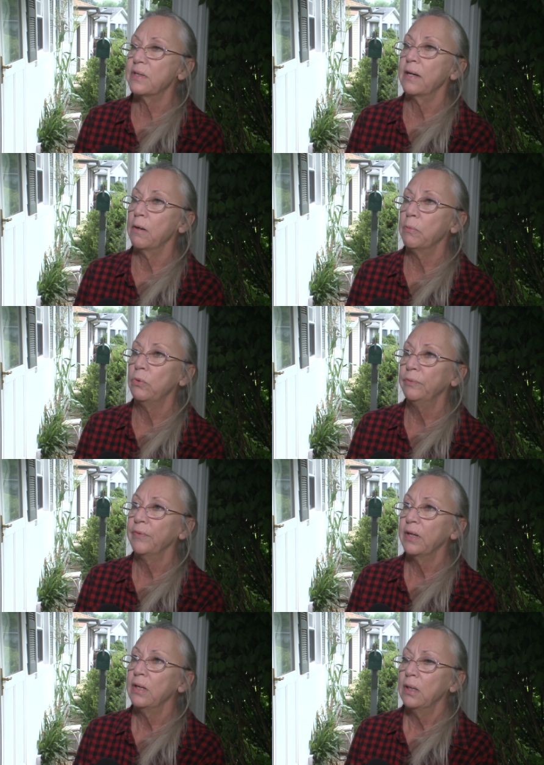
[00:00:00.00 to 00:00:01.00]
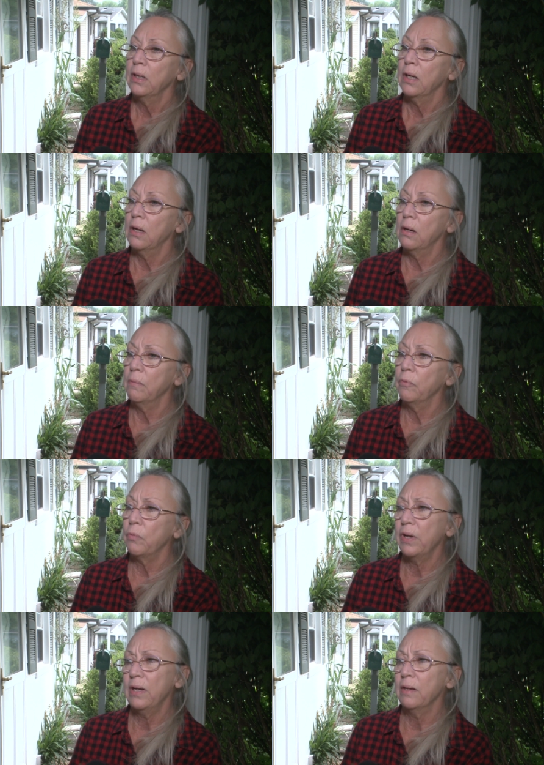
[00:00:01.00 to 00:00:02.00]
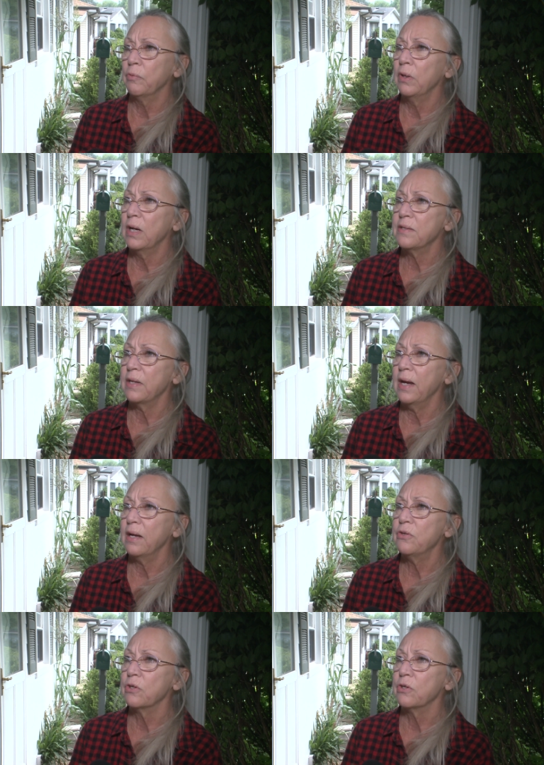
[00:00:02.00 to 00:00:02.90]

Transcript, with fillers: terrible. We didn't realize they had